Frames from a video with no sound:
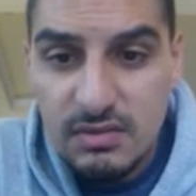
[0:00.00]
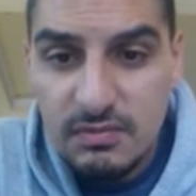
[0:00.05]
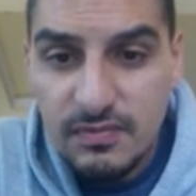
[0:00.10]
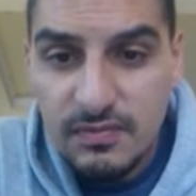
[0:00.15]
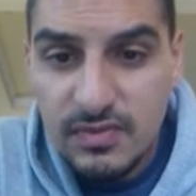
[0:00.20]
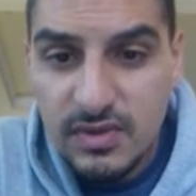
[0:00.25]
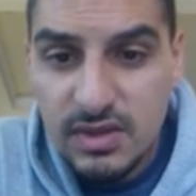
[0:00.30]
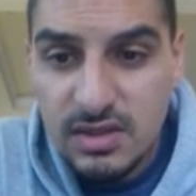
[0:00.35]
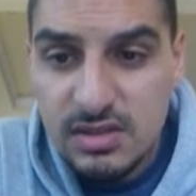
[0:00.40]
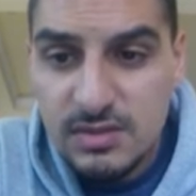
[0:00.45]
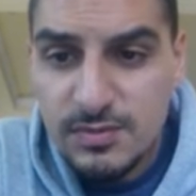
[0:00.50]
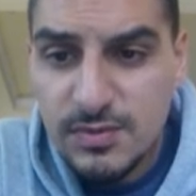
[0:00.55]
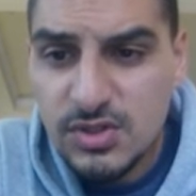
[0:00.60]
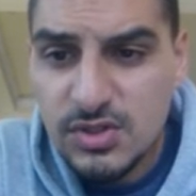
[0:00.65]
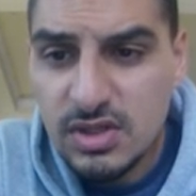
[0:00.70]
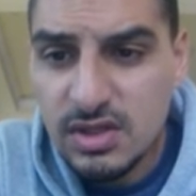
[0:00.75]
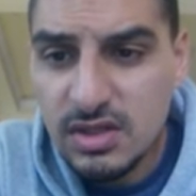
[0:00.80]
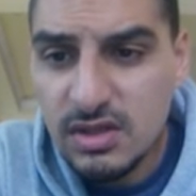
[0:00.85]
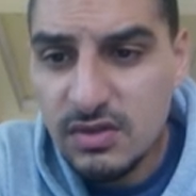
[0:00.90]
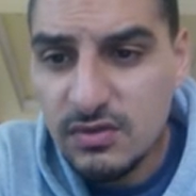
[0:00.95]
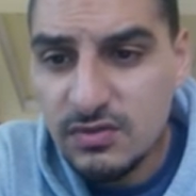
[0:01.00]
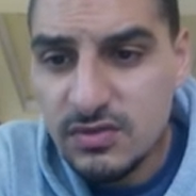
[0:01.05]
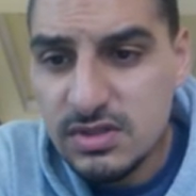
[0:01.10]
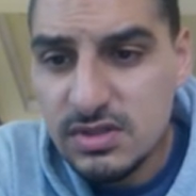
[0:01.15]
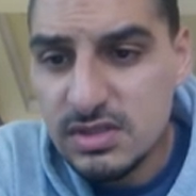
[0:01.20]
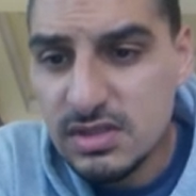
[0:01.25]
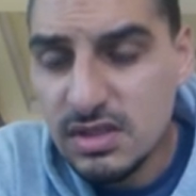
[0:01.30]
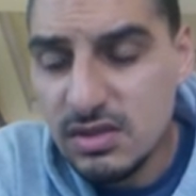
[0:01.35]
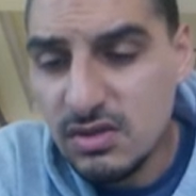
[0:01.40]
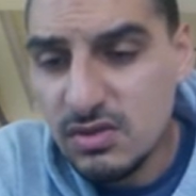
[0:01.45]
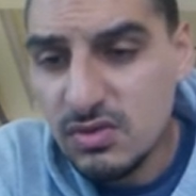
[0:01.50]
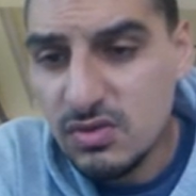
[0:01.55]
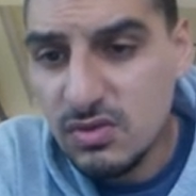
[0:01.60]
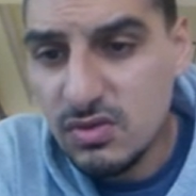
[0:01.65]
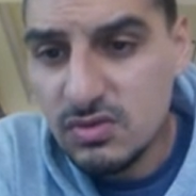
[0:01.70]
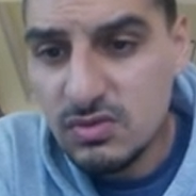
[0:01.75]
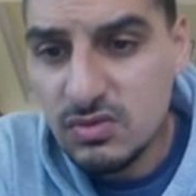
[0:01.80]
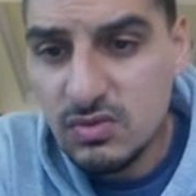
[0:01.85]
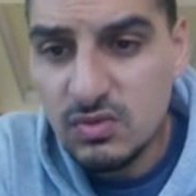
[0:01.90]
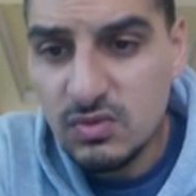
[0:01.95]
especially the first and the
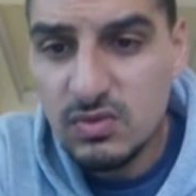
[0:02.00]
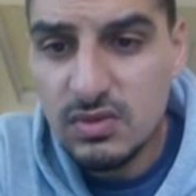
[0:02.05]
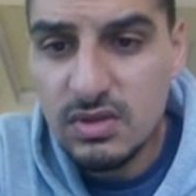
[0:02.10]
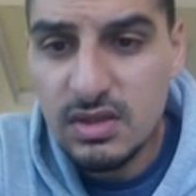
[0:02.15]
third rule,